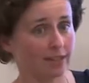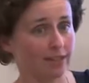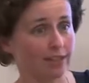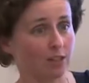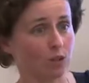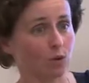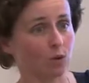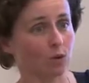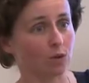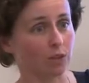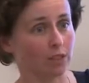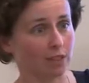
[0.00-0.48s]
It's
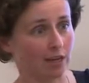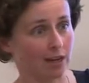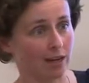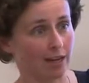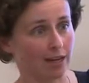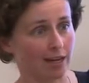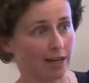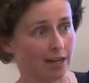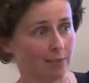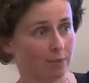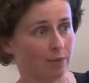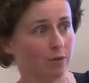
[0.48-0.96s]
all
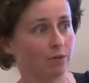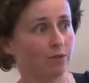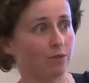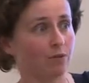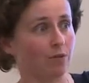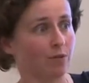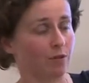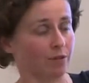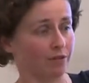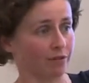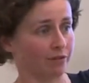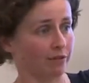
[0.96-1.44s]
dial-up
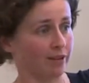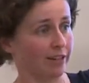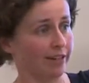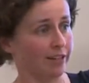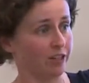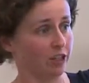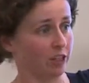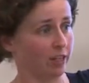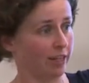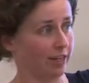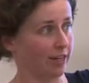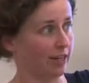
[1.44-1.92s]
or
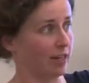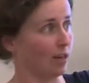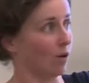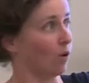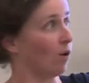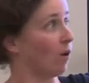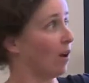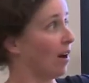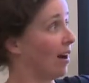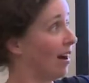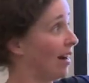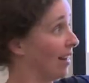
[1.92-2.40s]
3G
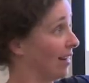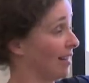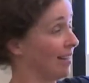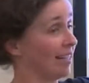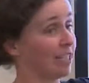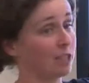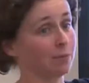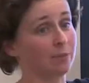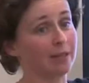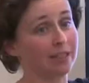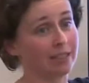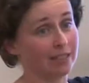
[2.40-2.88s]
or highly
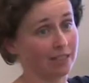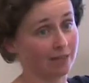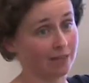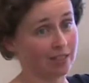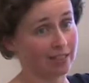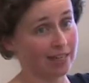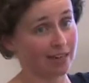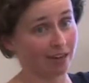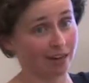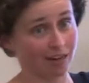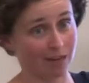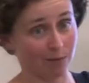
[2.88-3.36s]
expensive
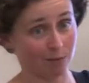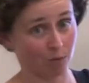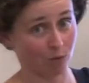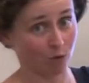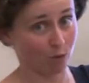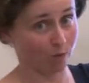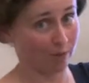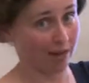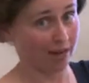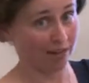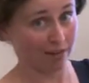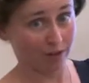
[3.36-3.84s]
satellite
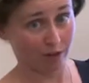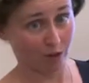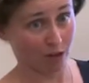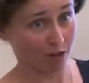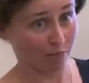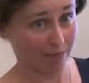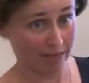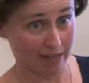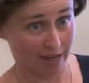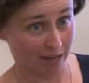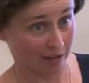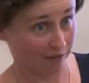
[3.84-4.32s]
broadband that
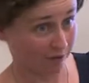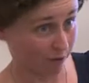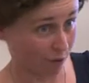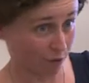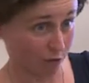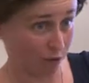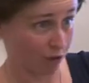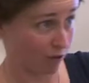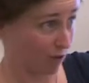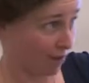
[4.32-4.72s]
nobody can afford to